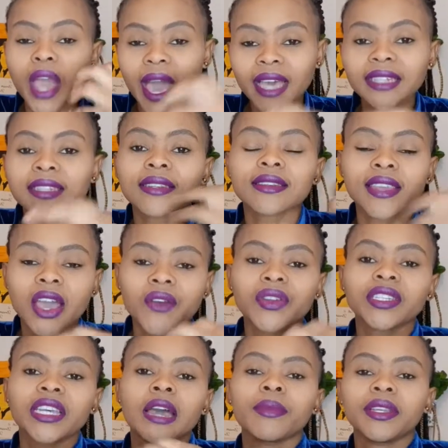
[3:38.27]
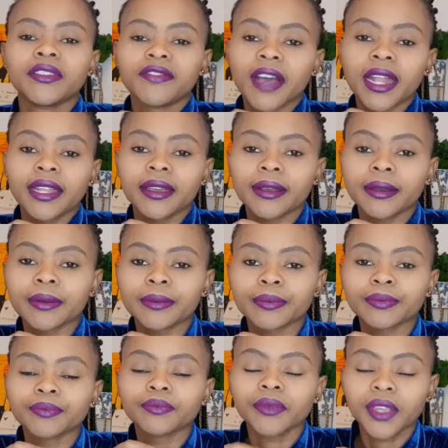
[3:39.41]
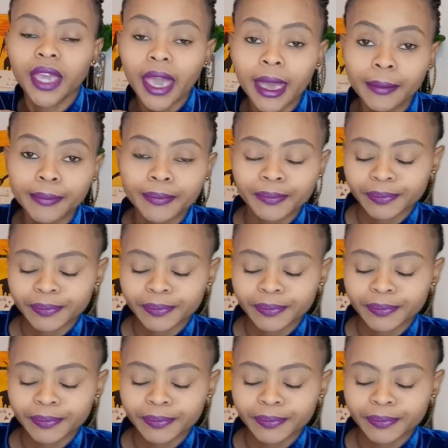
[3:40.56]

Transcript: access their retirement funding. Okay.